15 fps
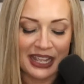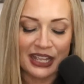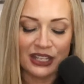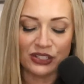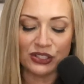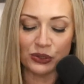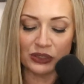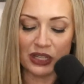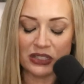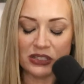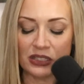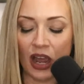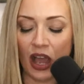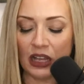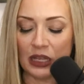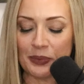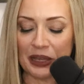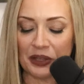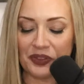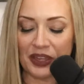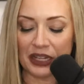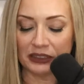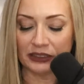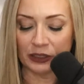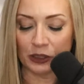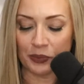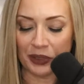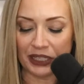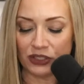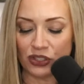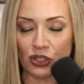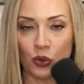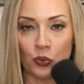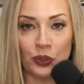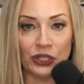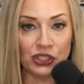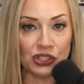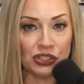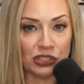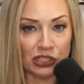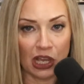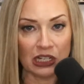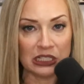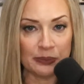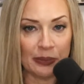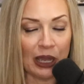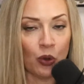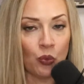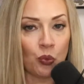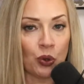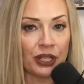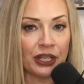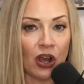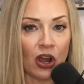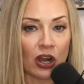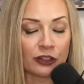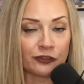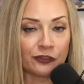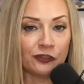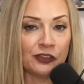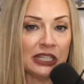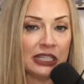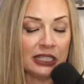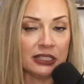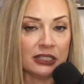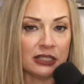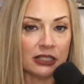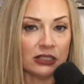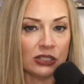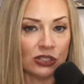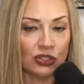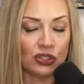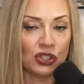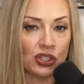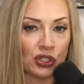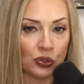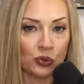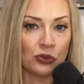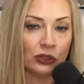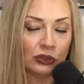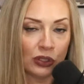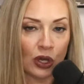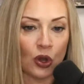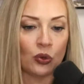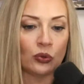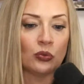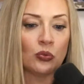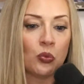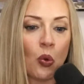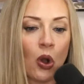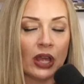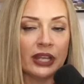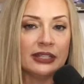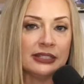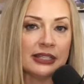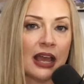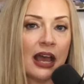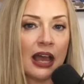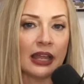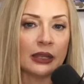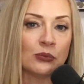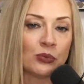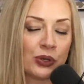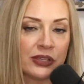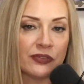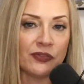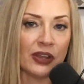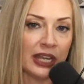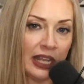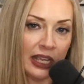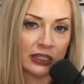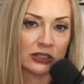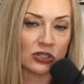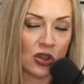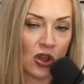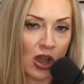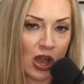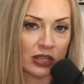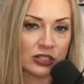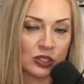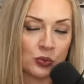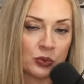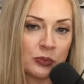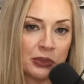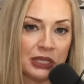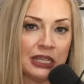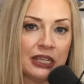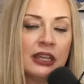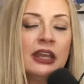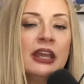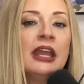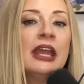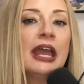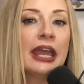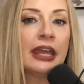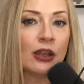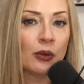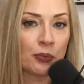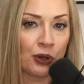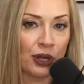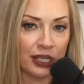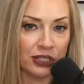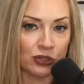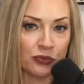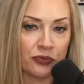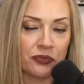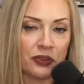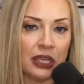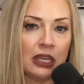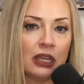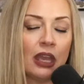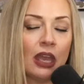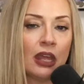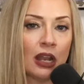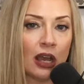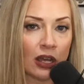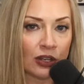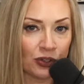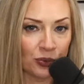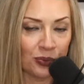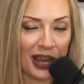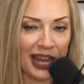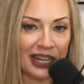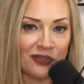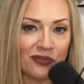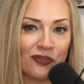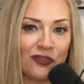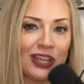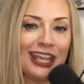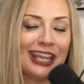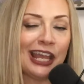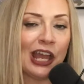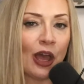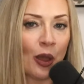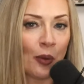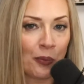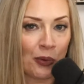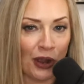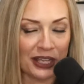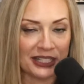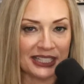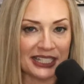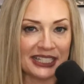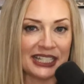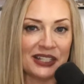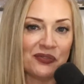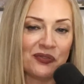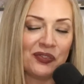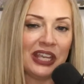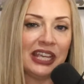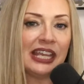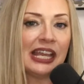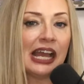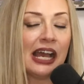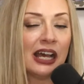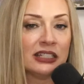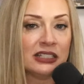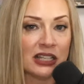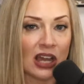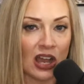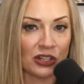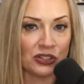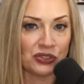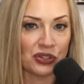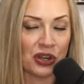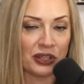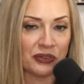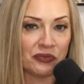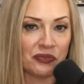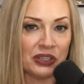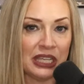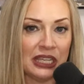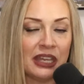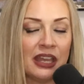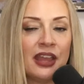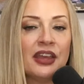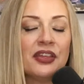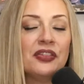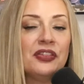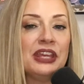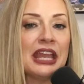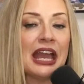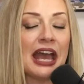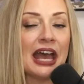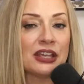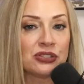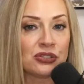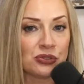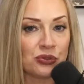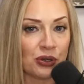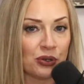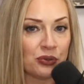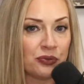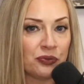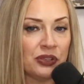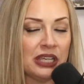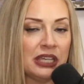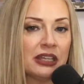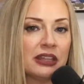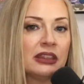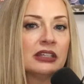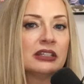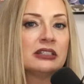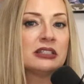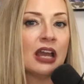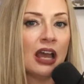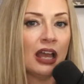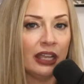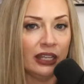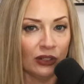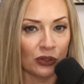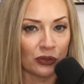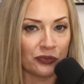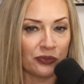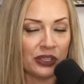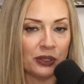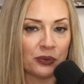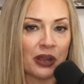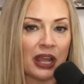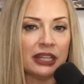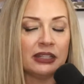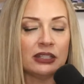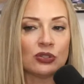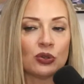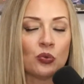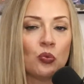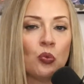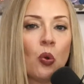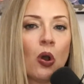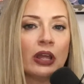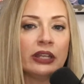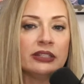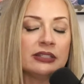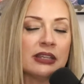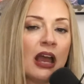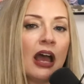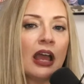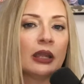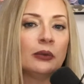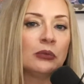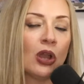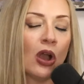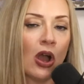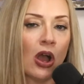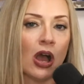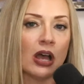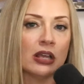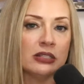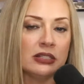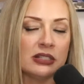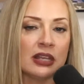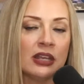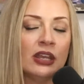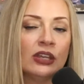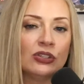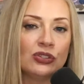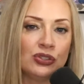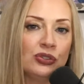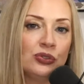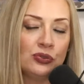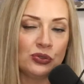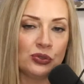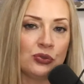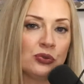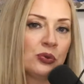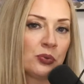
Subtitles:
So let's talk about that a little bit. So we just talked about what our fees to do the loan, one-time refinance costs would be an appraisal fee, an underwriting fee, a processing fee, a doc drawing fee, the escrow fee, the title fee, right? These are one-time costs to do the